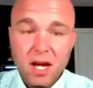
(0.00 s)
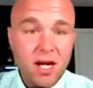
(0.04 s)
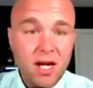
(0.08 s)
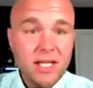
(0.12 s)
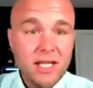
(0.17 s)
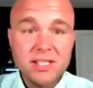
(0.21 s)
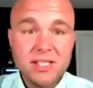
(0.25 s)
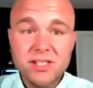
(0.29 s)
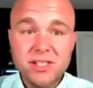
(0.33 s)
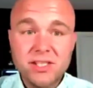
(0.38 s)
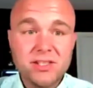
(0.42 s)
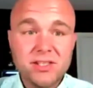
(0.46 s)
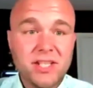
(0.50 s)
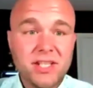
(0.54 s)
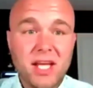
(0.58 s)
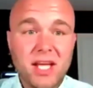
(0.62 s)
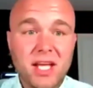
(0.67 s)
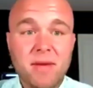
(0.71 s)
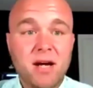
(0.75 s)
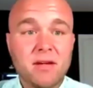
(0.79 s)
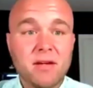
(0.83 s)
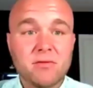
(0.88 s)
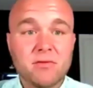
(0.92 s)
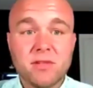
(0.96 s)
HUD just
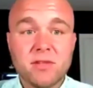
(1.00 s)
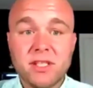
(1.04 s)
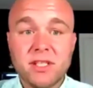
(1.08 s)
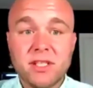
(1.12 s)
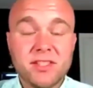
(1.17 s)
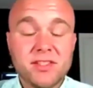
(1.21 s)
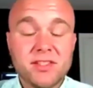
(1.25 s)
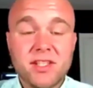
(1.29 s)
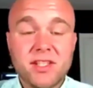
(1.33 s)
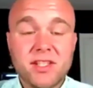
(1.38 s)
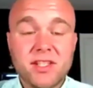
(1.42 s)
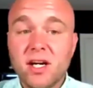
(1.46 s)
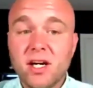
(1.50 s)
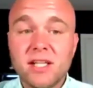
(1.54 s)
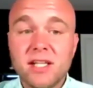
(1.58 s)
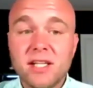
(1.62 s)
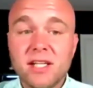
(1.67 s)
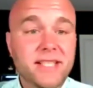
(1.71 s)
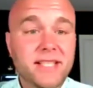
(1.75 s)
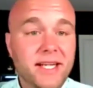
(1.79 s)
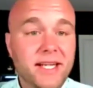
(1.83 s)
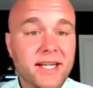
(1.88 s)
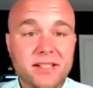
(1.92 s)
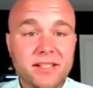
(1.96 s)
came out and released their
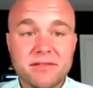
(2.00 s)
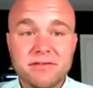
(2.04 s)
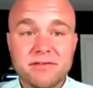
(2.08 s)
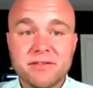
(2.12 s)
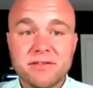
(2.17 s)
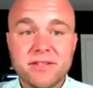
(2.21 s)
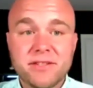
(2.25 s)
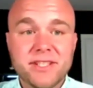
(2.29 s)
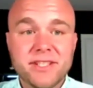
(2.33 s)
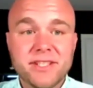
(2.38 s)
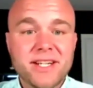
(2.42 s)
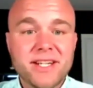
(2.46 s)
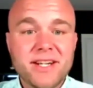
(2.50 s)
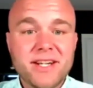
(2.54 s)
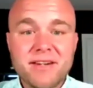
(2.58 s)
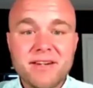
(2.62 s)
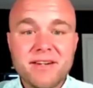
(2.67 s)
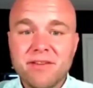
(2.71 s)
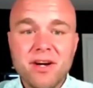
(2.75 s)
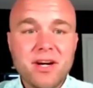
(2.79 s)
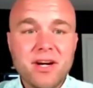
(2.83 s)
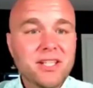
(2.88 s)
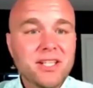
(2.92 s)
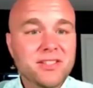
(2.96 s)
HUD data for
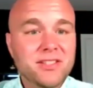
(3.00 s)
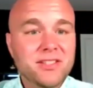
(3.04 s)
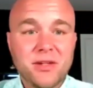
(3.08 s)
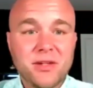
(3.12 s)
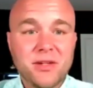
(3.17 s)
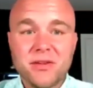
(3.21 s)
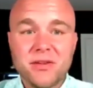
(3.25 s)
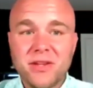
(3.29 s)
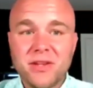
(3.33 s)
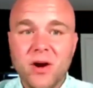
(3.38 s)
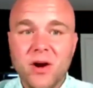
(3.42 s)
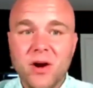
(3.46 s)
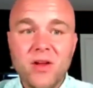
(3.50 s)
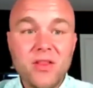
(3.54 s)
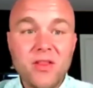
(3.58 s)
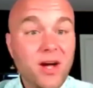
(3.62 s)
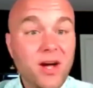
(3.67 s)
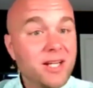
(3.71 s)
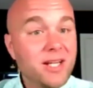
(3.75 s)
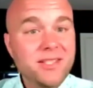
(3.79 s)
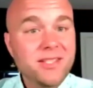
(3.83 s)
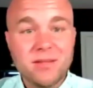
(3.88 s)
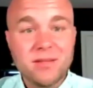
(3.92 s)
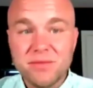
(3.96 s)
HUD. So all
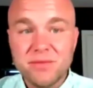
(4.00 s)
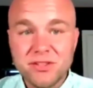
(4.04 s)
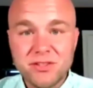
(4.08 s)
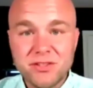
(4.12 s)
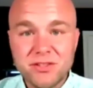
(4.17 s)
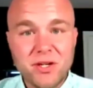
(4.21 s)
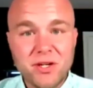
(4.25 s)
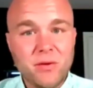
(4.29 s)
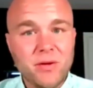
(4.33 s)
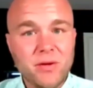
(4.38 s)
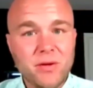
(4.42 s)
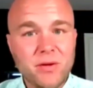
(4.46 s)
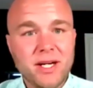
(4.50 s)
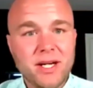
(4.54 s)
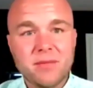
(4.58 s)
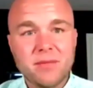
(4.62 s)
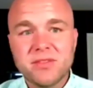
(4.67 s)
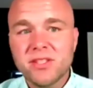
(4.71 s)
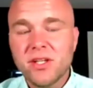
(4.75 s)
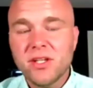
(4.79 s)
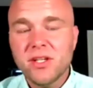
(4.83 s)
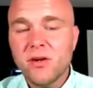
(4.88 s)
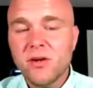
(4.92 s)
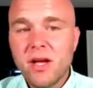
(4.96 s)
the HUD numbers are going up.
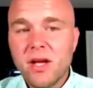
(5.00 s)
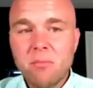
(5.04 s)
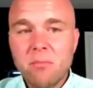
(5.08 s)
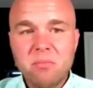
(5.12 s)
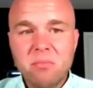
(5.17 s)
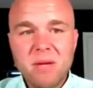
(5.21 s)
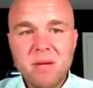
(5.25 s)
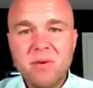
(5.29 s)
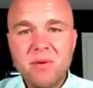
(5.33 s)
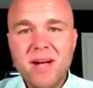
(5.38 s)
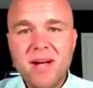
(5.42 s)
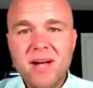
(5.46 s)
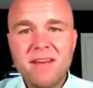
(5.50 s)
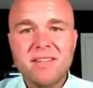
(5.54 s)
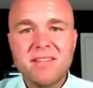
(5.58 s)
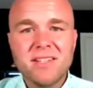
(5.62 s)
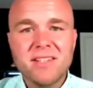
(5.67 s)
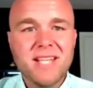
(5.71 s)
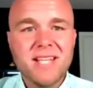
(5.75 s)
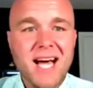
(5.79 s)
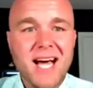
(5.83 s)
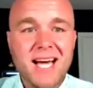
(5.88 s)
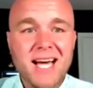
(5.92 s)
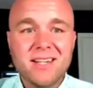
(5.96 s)
So people have
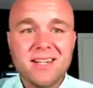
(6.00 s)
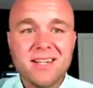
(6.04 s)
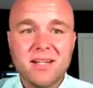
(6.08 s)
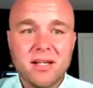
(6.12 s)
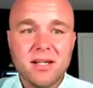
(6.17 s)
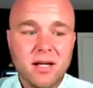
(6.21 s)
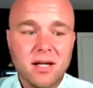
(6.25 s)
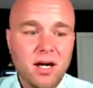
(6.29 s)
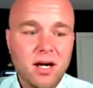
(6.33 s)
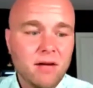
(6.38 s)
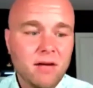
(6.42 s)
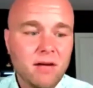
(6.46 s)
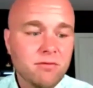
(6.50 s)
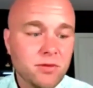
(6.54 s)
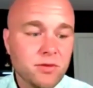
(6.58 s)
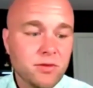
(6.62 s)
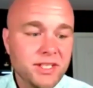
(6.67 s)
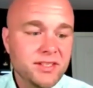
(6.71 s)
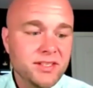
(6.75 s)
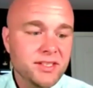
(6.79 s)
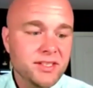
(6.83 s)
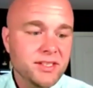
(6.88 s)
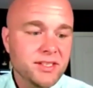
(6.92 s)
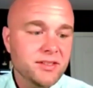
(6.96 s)
a lot of
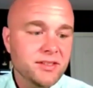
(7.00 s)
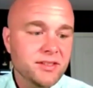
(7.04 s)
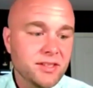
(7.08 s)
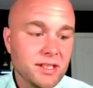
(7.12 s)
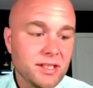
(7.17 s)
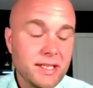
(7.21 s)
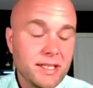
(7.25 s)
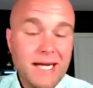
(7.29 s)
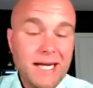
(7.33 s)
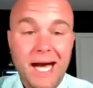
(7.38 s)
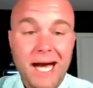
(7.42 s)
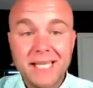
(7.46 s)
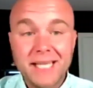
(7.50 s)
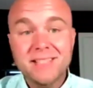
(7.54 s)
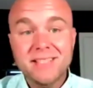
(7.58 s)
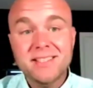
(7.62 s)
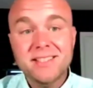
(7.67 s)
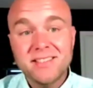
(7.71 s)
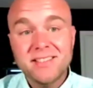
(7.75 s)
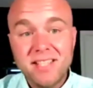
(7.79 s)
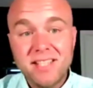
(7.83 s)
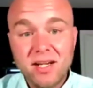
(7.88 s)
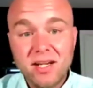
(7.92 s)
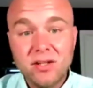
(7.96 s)
reasons not
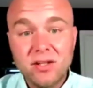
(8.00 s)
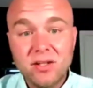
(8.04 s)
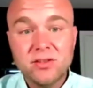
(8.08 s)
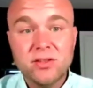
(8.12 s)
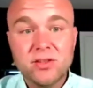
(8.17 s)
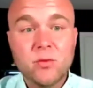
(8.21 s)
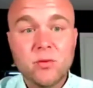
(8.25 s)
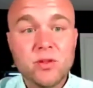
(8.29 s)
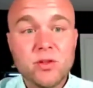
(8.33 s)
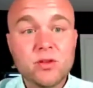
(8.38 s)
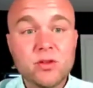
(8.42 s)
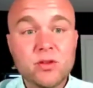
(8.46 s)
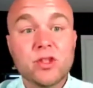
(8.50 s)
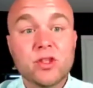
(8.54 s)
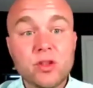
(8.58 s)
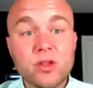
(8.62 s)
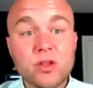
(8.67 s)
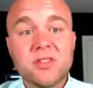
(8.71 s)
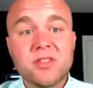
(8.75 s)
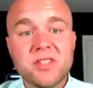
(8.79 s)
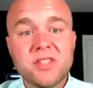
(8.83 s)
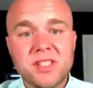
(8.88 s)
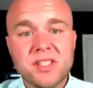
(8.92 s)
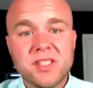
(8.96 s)
to sell. So when you
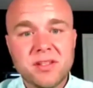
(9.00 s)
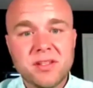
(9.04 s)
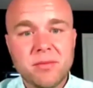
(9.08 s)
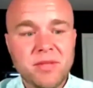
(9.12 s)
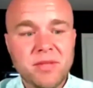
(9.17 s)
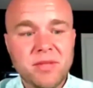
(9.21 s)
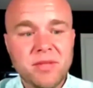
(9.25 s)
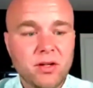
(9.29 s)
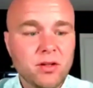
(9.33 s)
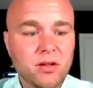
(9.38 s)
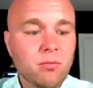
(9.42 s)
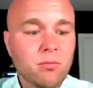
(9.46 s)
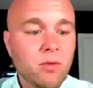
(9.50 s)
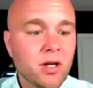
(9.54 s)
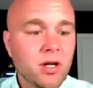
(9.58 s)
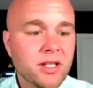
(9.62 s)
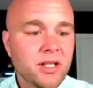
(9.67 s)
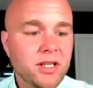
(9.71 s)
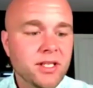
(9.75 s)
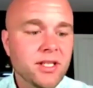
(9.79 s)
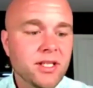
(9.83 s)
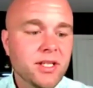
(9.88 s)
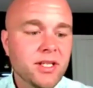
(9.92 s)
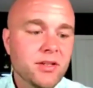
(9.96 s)
do see something on the
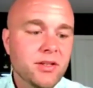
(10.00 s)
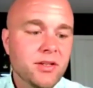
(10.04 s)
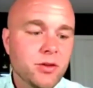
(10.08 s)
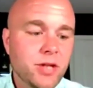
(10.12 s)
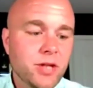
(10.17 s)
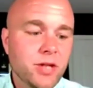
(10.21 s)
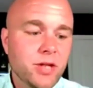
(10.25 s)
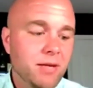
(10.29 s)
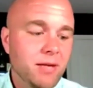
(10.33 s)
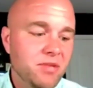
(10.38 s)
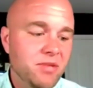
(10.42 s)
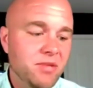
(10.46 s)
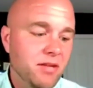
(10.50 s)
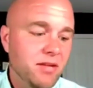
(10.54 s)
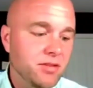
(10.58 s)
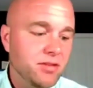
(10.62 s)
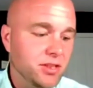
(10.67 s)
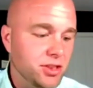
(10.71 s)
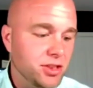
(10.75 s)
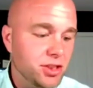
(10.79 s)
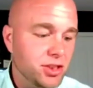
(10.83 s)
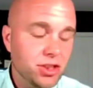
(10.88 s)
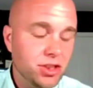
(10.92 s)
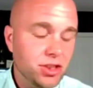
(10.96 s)
market, you got to be
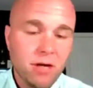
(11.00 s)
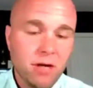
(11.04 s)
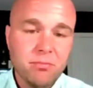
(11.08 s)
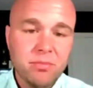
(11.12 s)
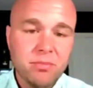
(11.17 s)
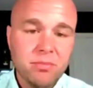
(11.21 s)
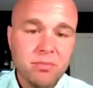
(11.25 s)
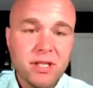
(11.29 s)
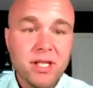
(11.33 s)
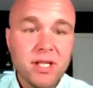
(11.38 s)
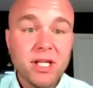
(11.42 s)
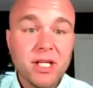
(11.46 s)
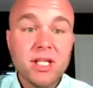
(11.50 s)
able to jump